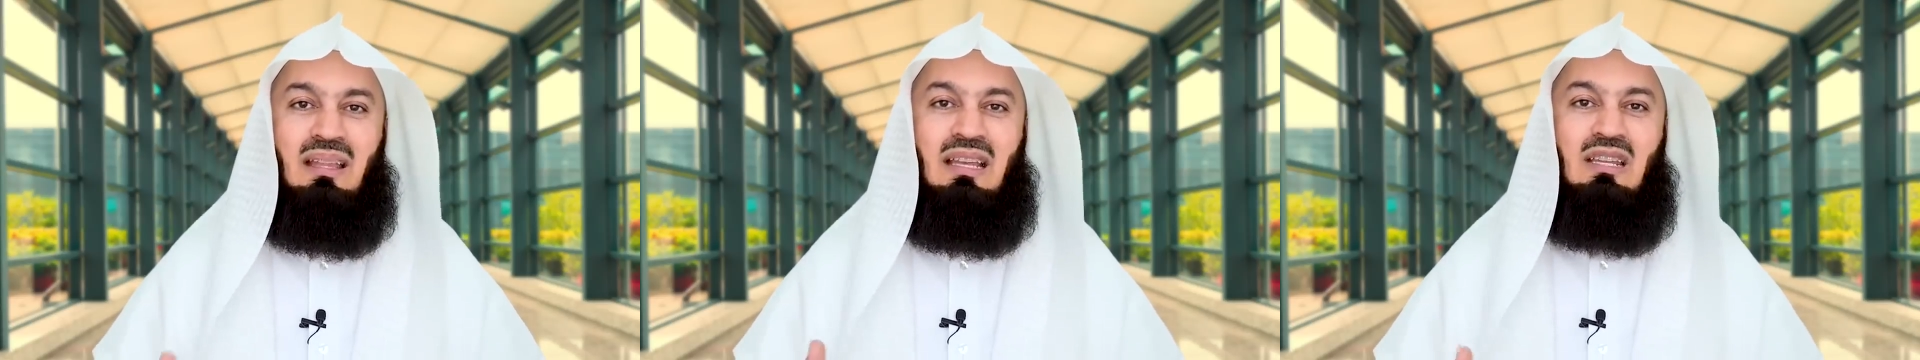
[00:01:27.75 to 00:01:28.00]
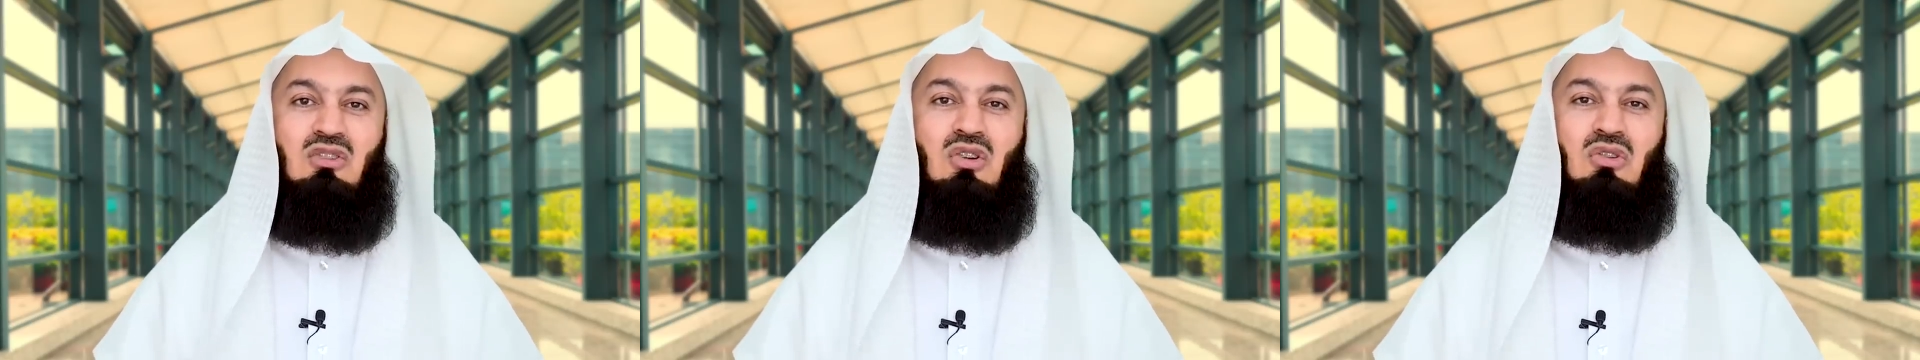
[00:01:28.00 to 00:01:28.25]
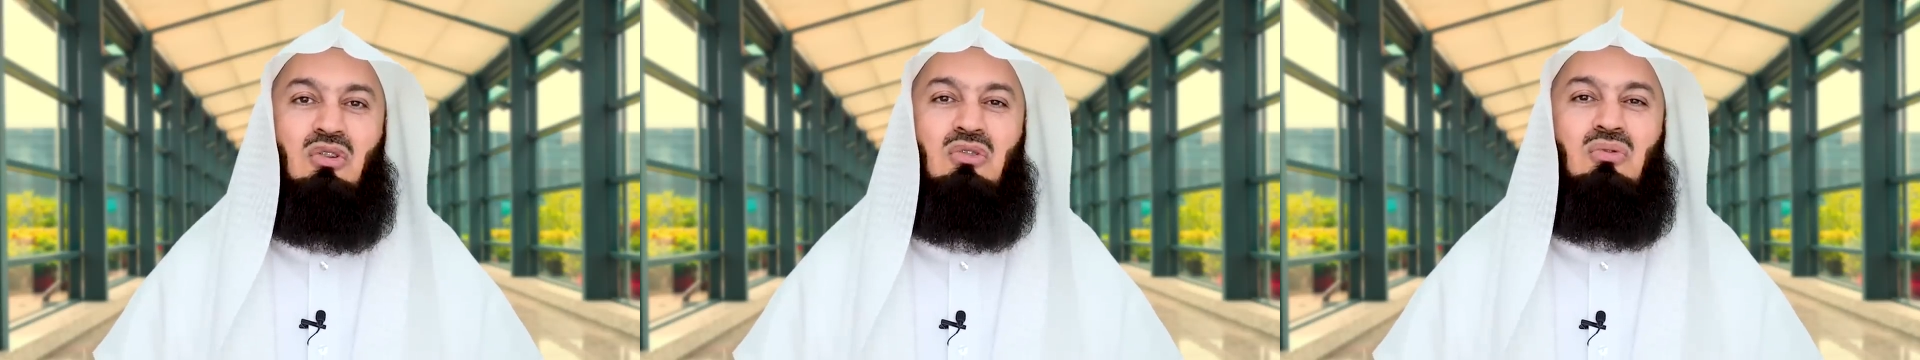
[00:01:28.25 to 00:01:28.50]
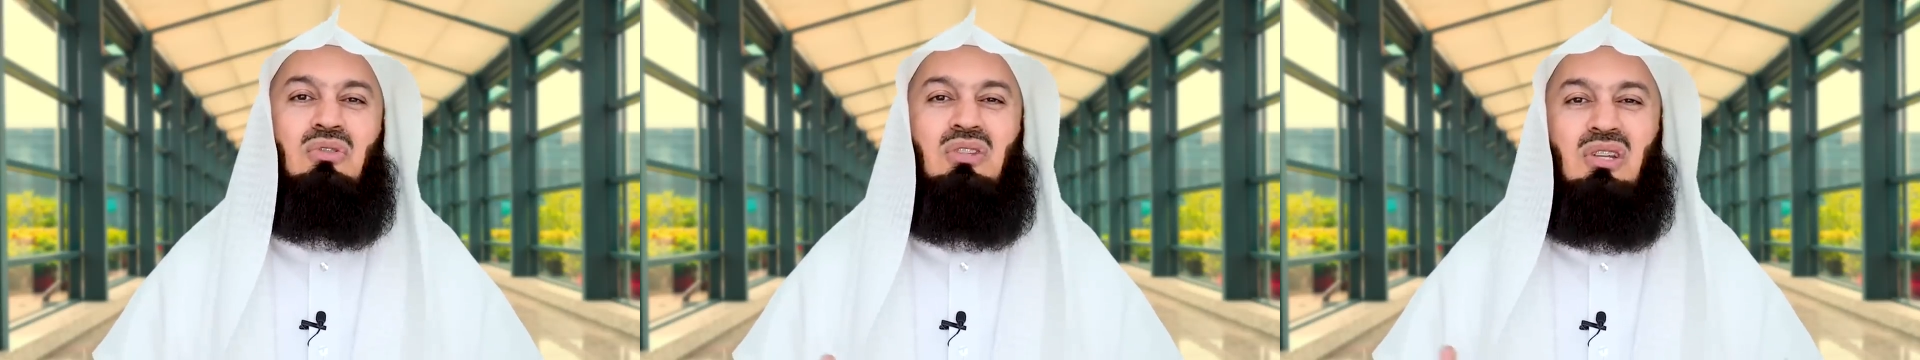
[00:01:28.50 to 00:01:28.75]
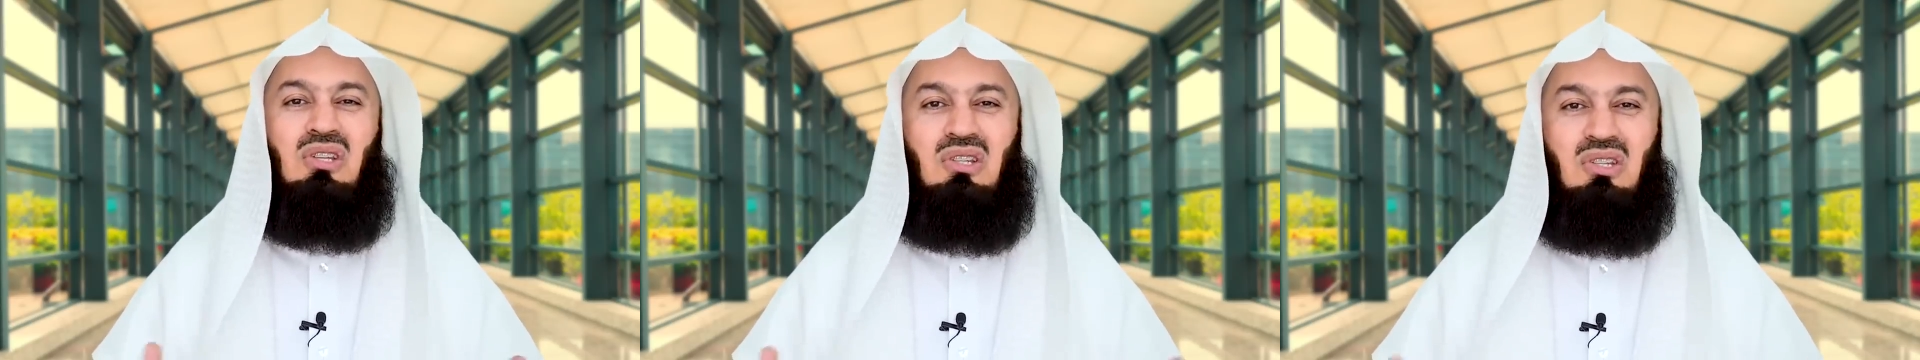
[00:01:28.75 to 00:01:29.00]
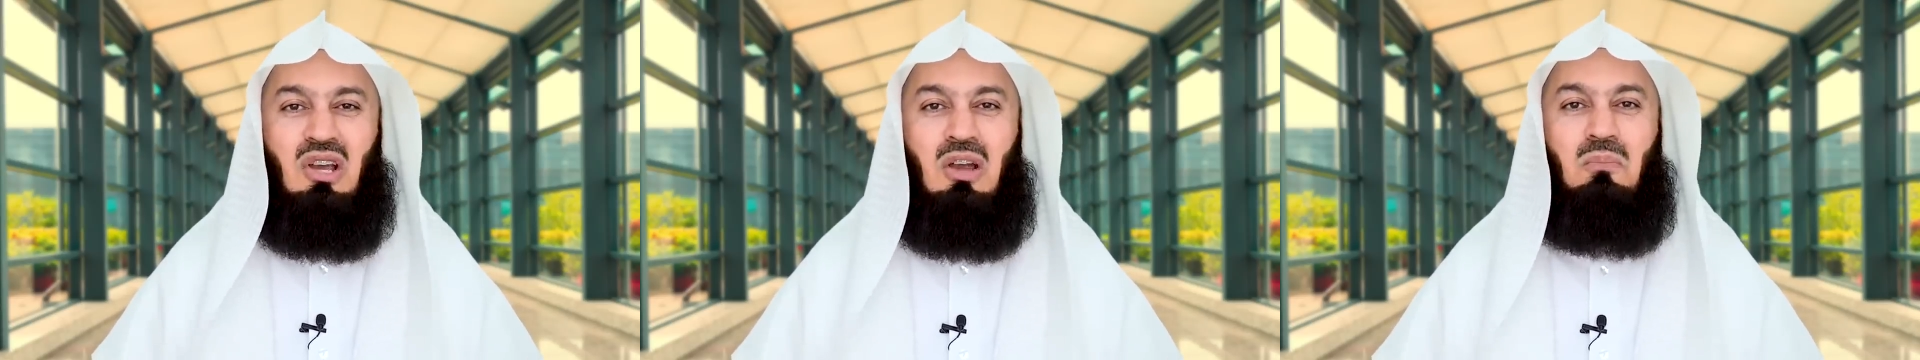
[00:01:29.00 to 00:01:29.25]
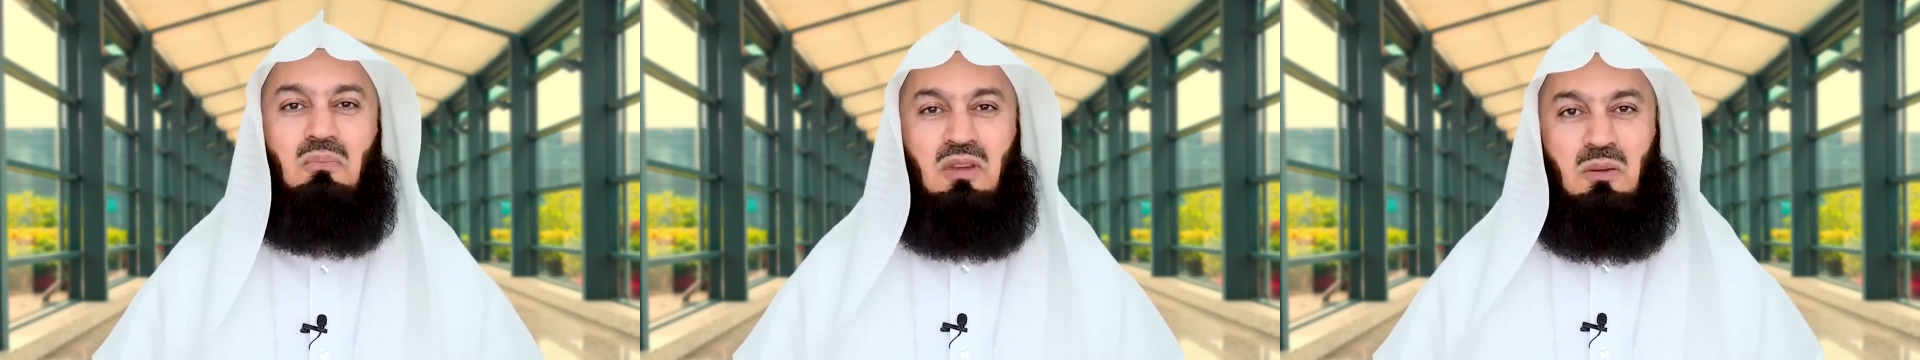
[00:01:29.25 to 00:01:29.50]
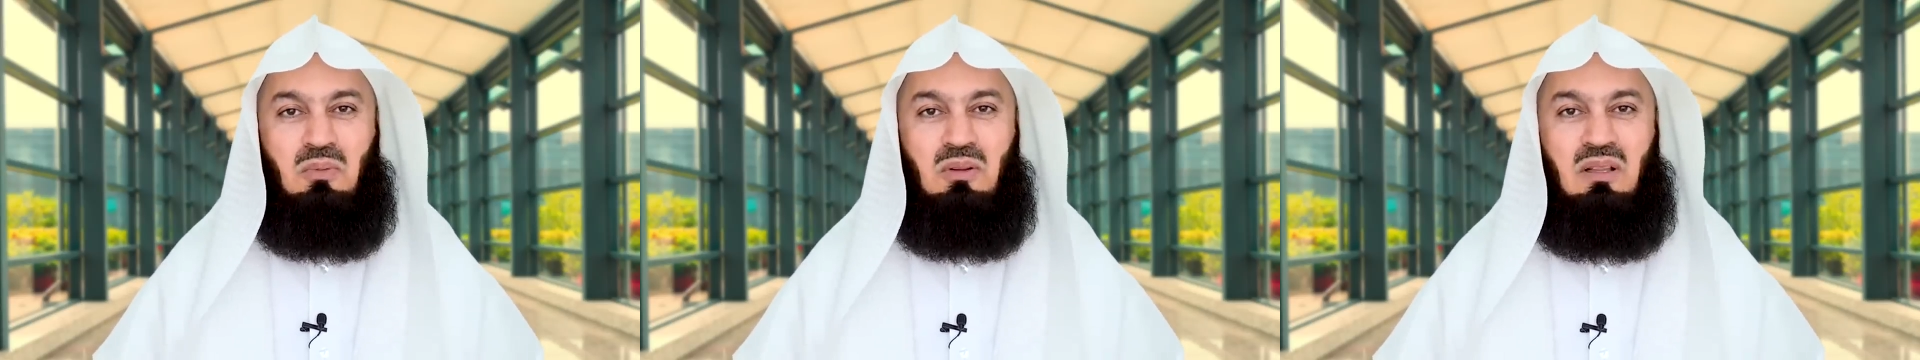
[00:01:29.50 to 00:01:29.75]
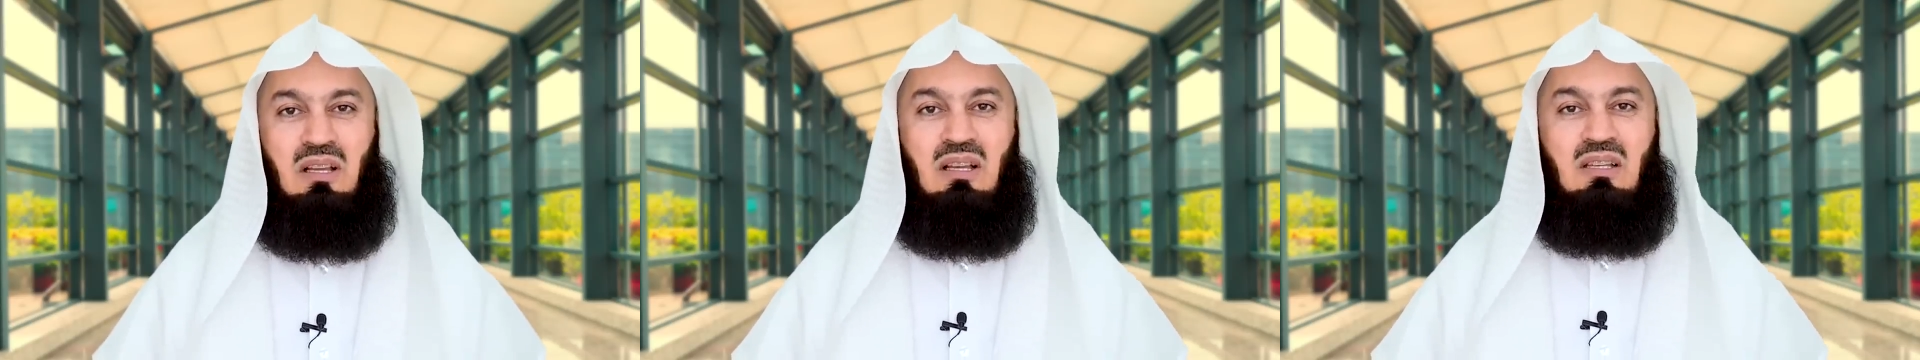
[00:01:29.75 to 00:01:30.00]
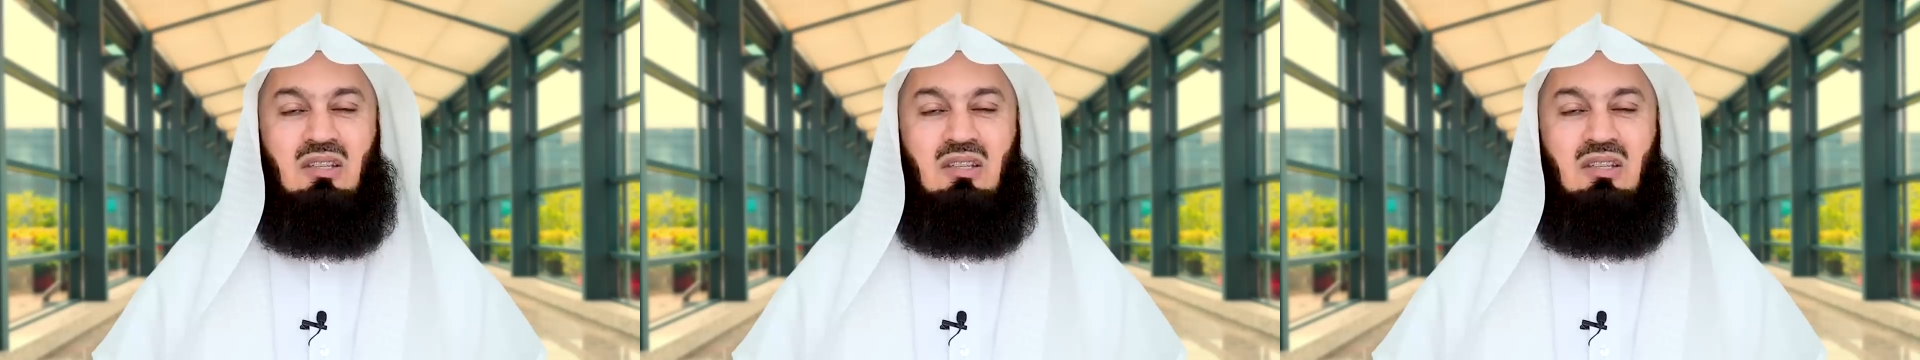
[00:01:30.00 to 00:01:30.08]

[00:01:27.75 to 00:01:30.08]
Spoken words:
that is not going to disturb people.